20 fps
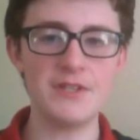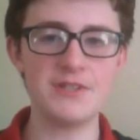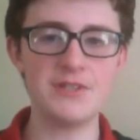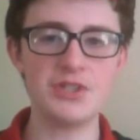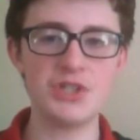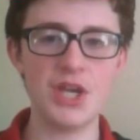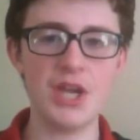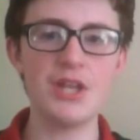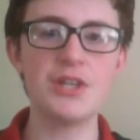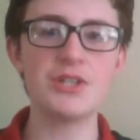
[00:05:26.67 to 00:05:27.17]

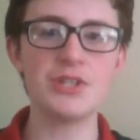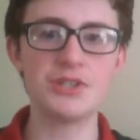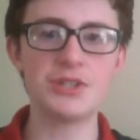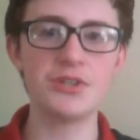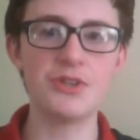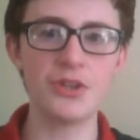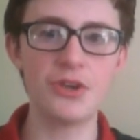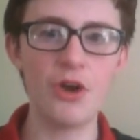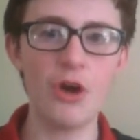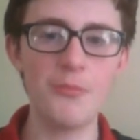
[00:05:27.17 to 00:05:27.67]
changes
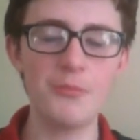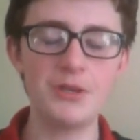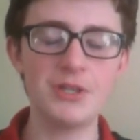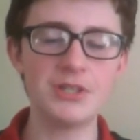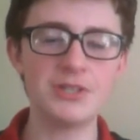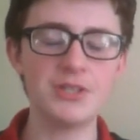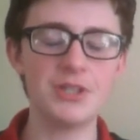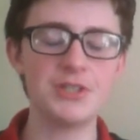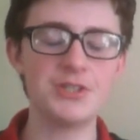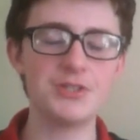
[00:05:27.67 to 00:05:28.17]
to the
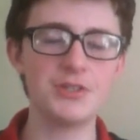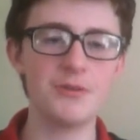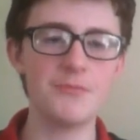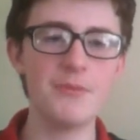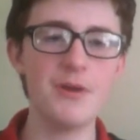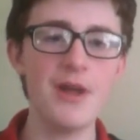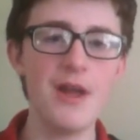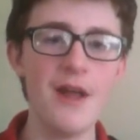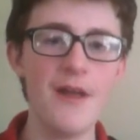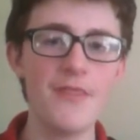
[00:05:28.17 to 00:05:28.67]
communist
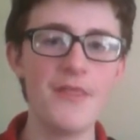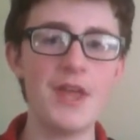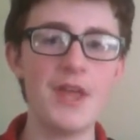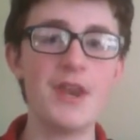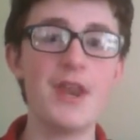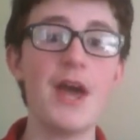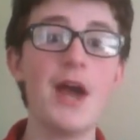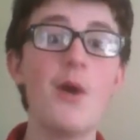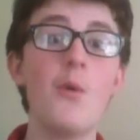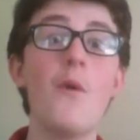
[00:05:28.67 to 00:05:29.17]
system, they're
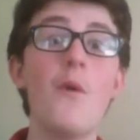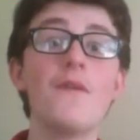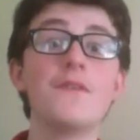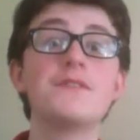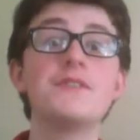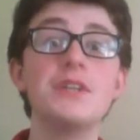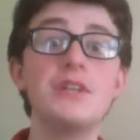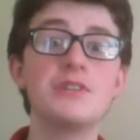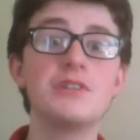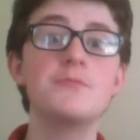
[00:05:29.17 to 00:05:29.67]
now
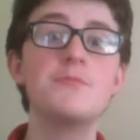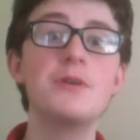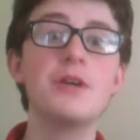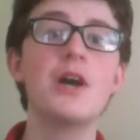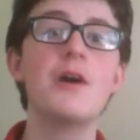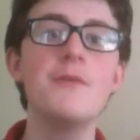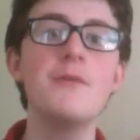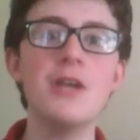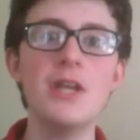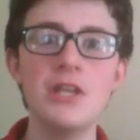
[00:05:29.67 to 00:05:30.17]
wanting to
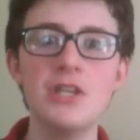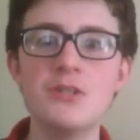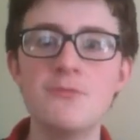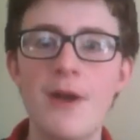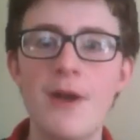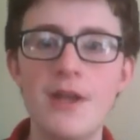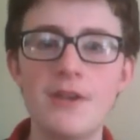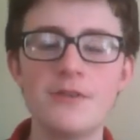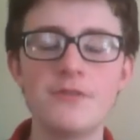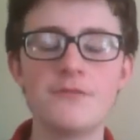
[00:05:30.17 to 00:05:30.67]
become
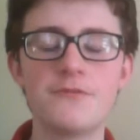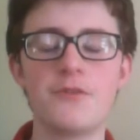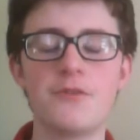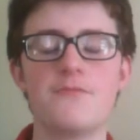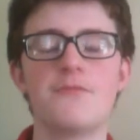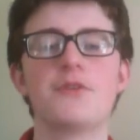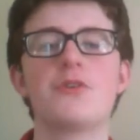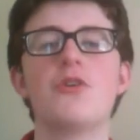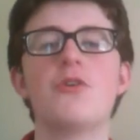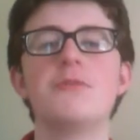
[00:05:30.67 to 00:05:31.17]
independent
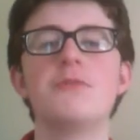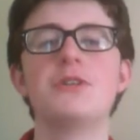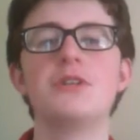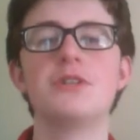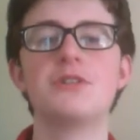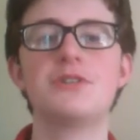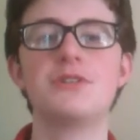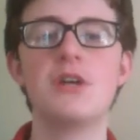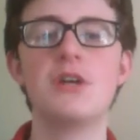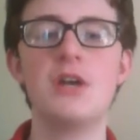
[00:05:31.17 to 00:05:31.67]
from the
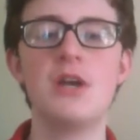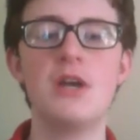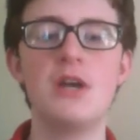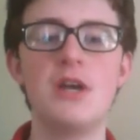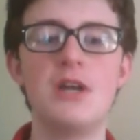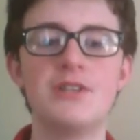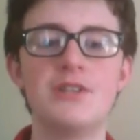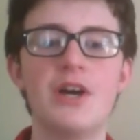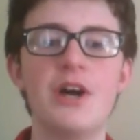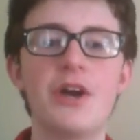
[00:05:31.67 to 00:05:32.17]

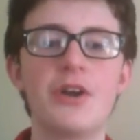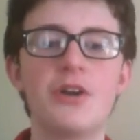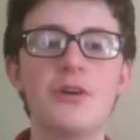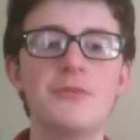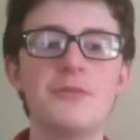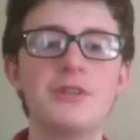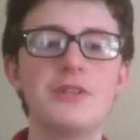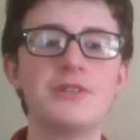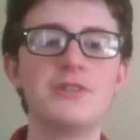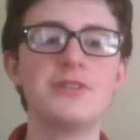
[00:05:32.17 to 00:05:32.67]
entire
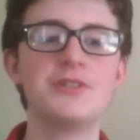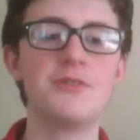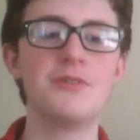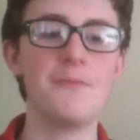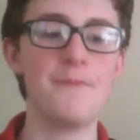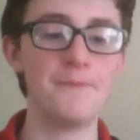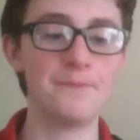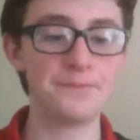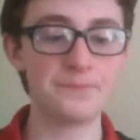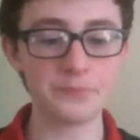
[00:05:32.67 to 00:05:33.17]
communist
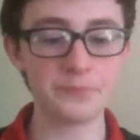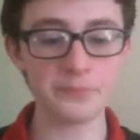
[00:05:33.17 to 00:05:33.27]
system.